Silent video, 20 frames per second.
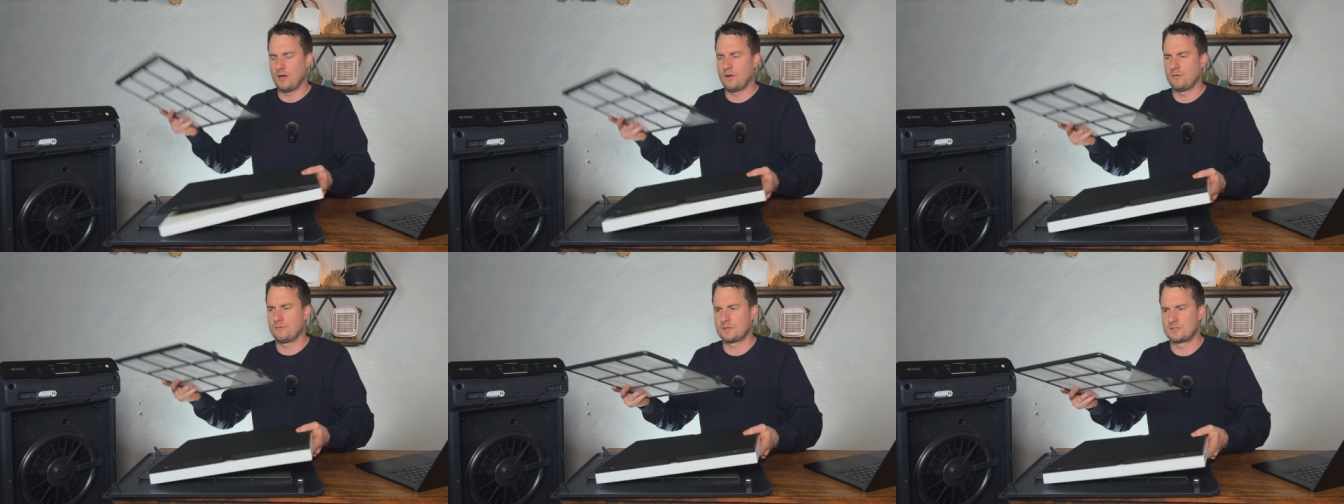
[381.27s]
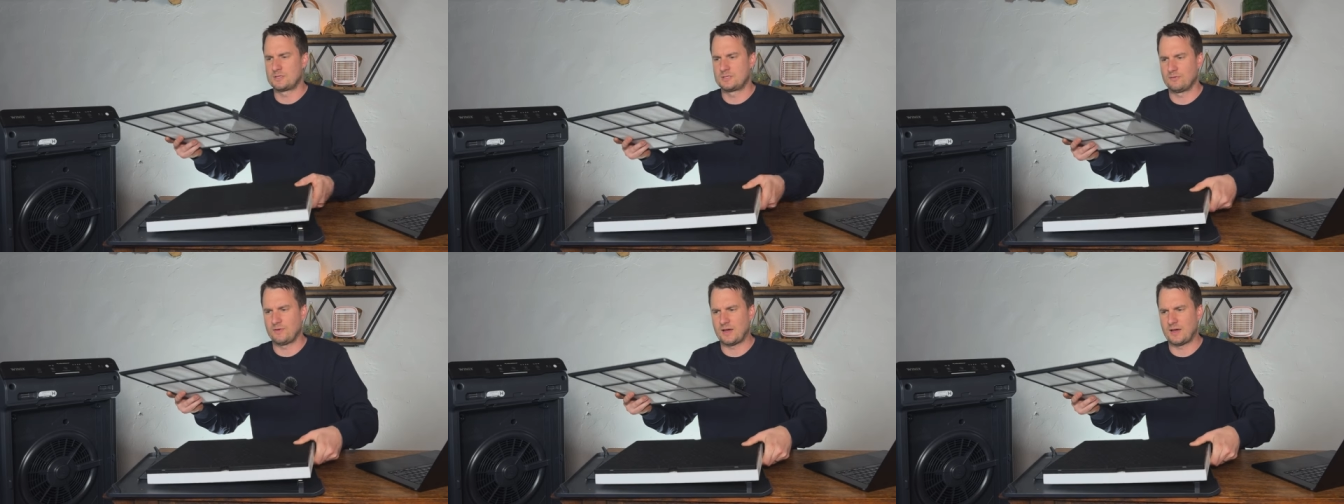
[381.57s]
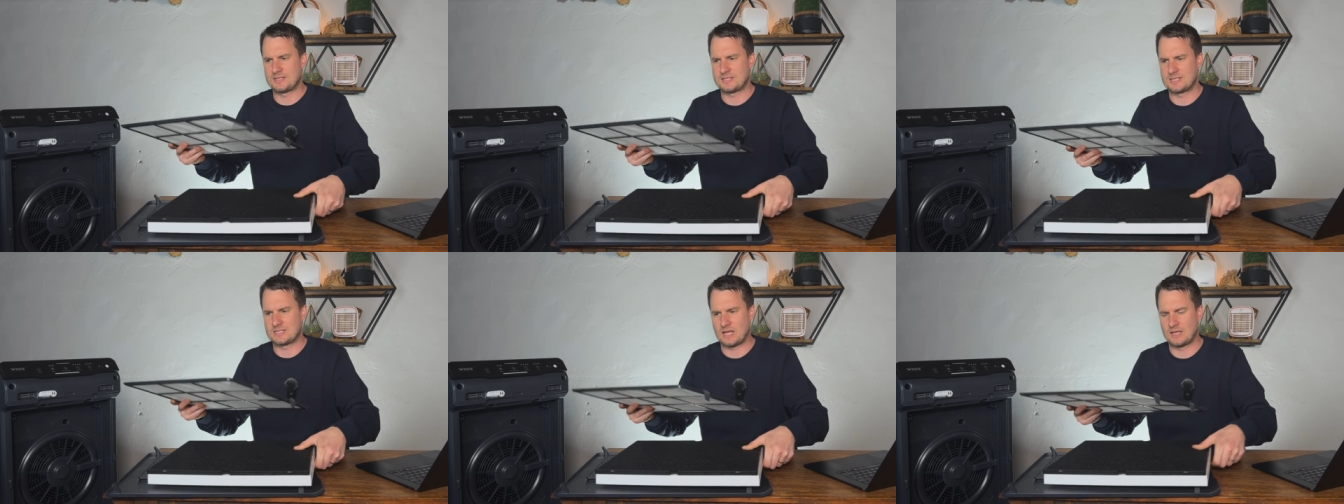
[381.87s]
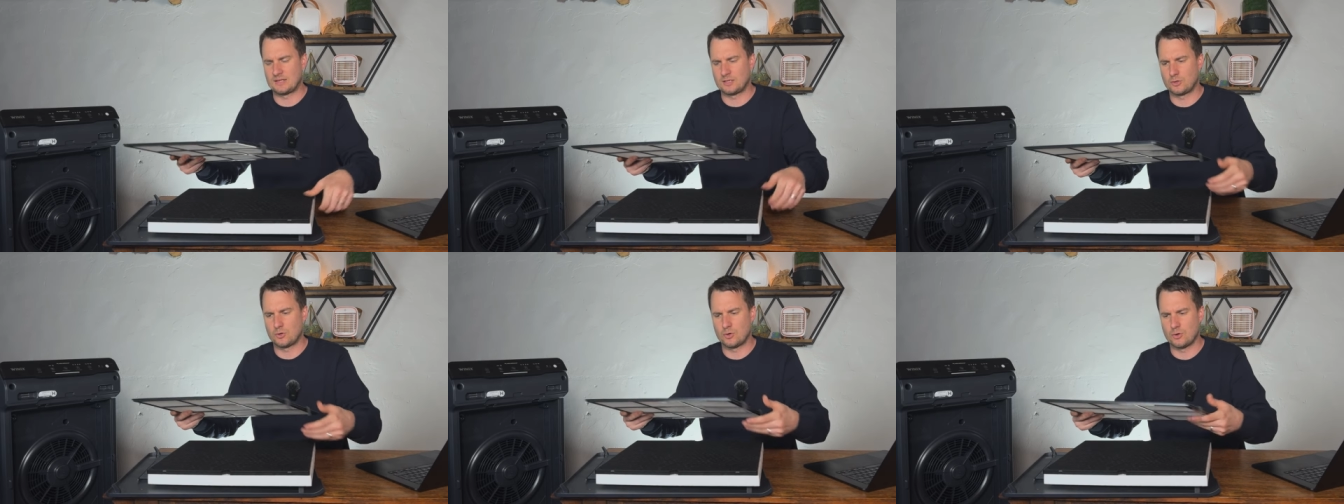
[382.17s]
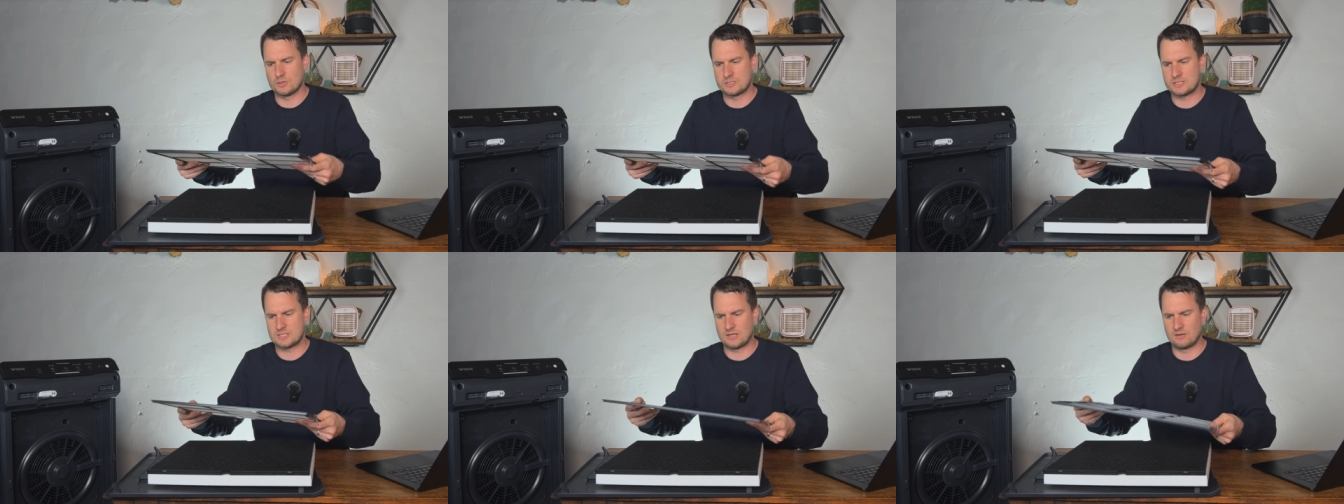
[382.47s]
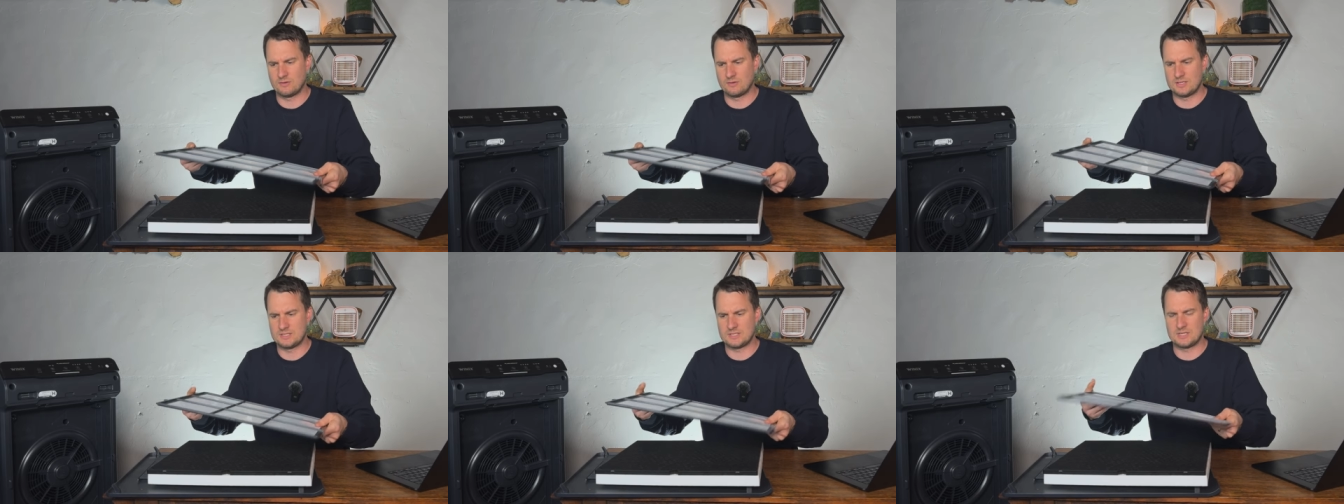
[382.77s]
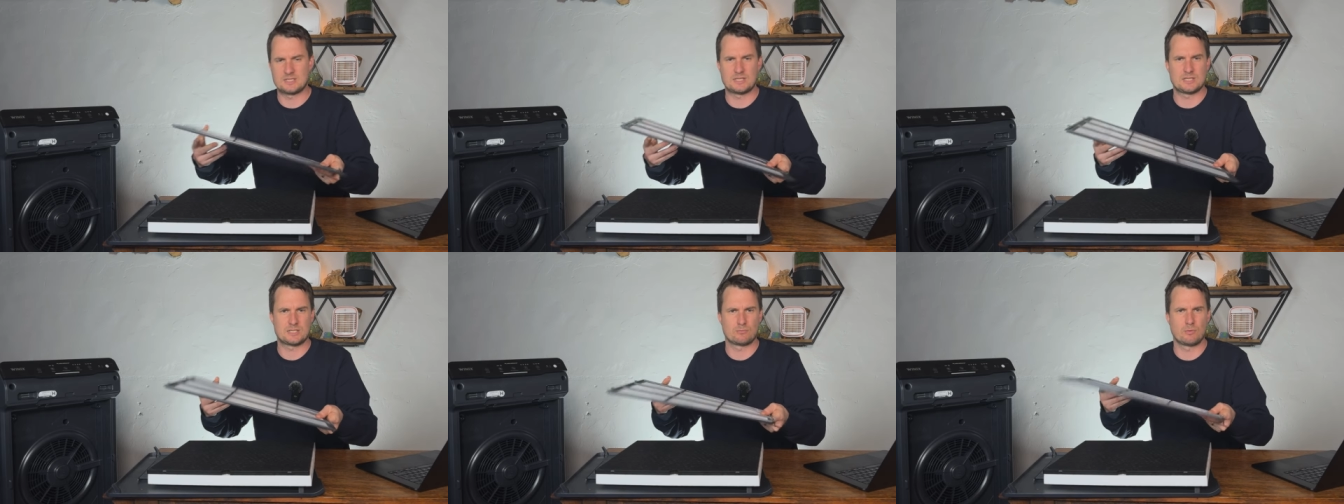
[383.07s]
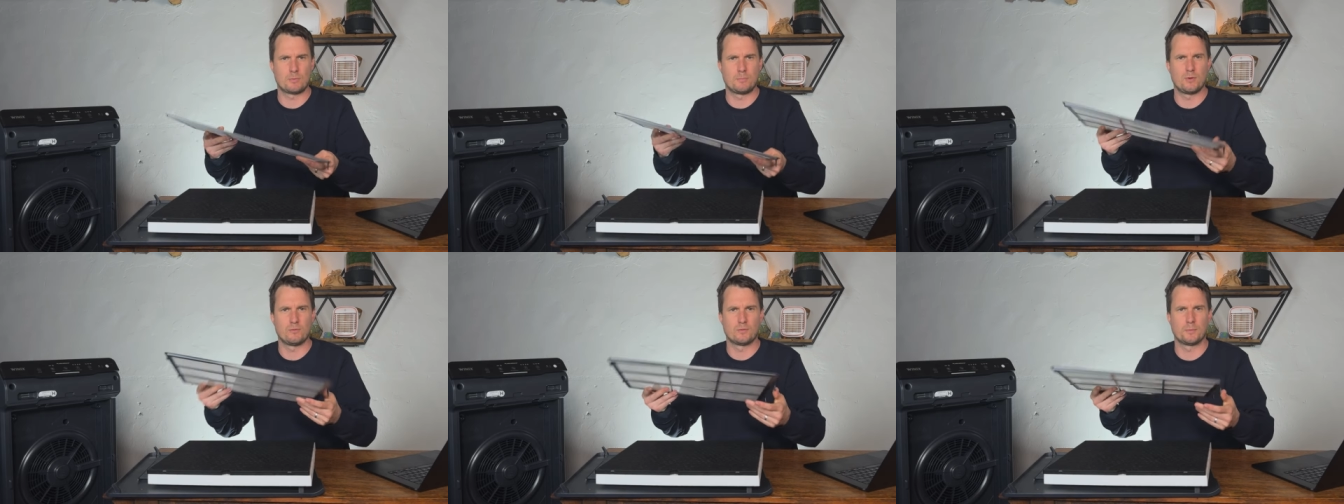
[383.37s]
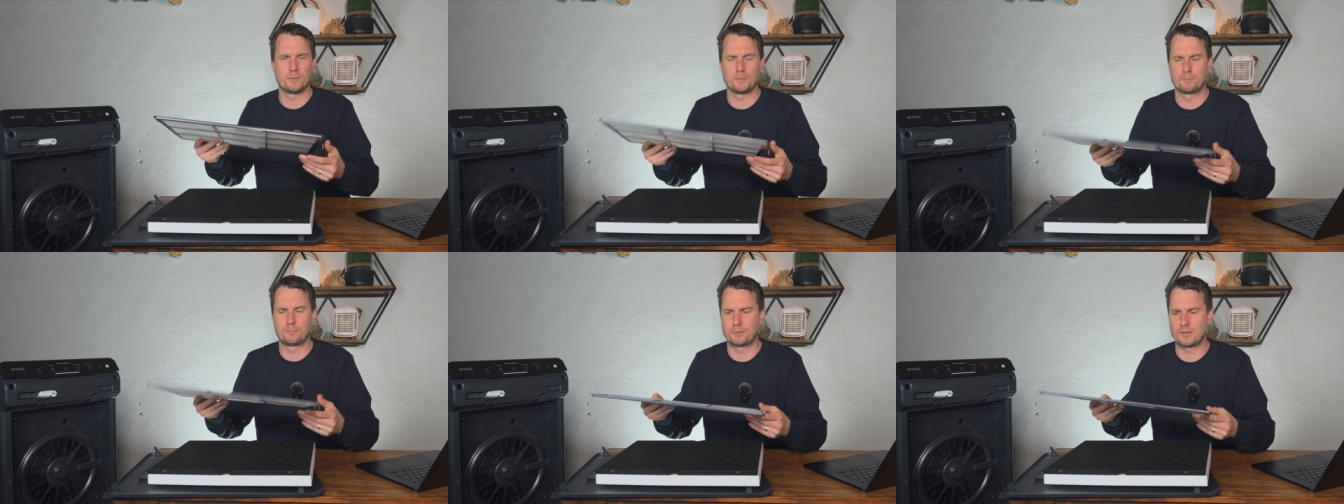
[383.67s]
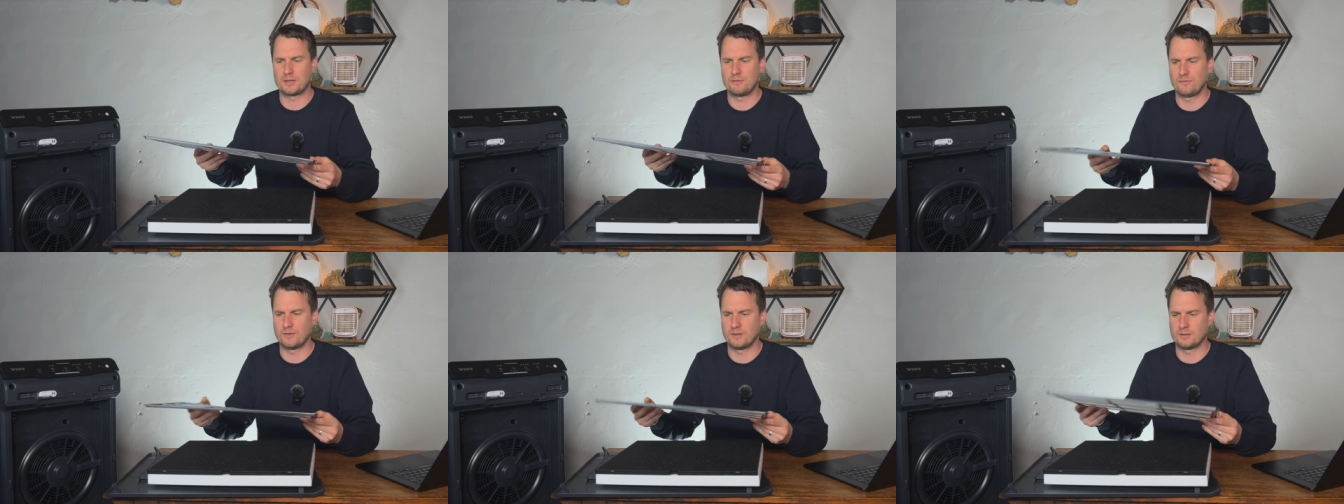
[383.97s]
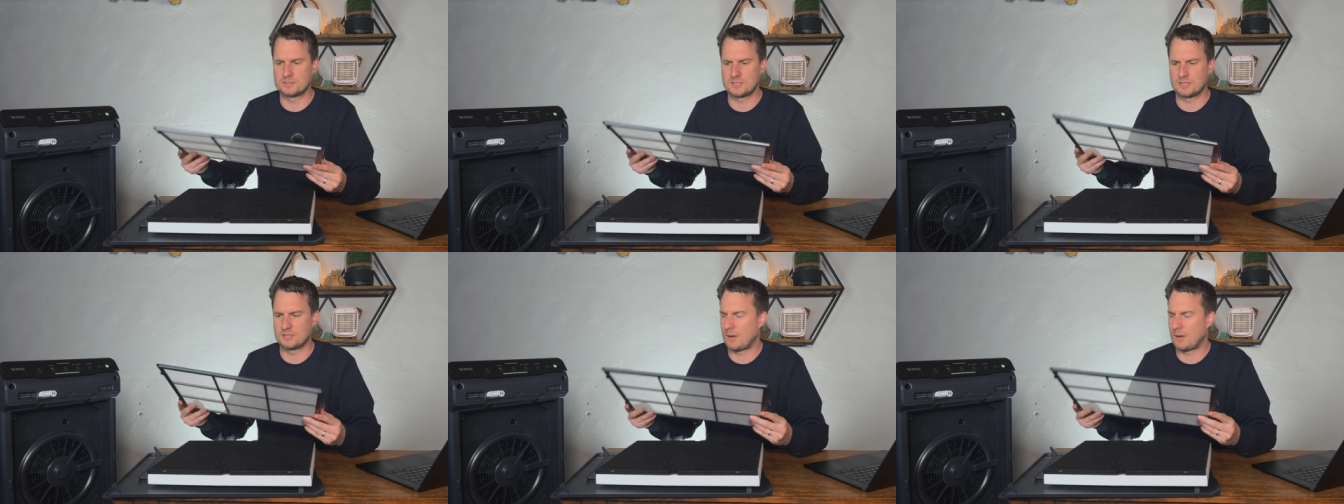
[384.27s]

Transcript: over devices like the Core series is this removable pre-filter.